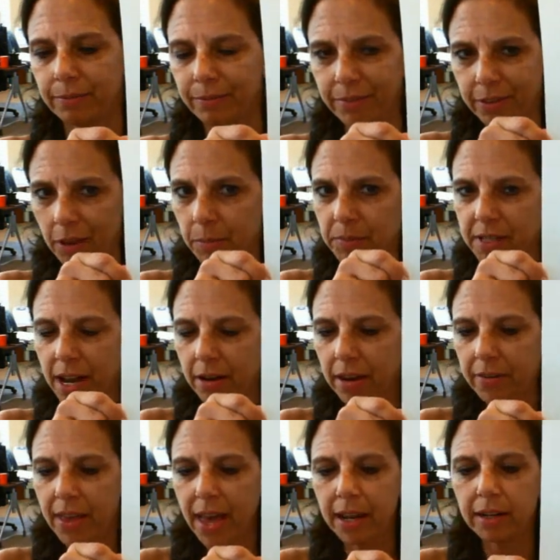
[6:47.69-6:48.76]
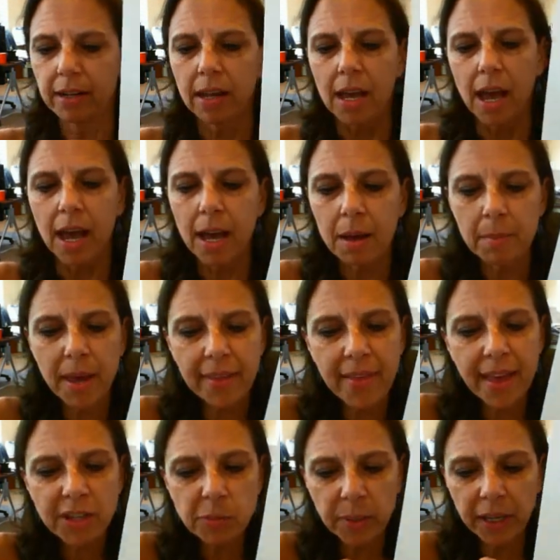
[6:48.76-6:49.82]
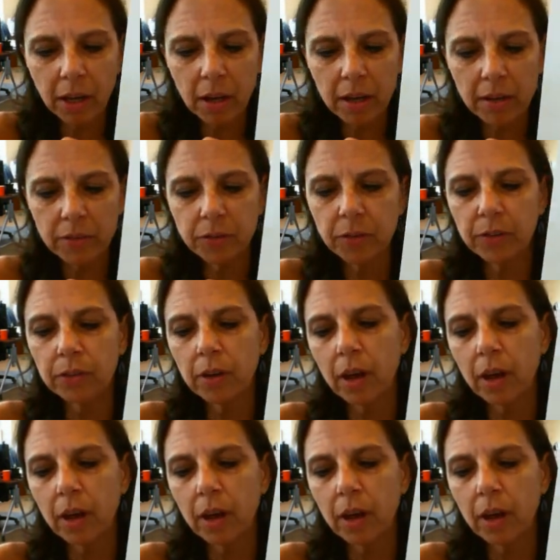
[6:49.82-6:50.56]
Thumbs down on that. And that's because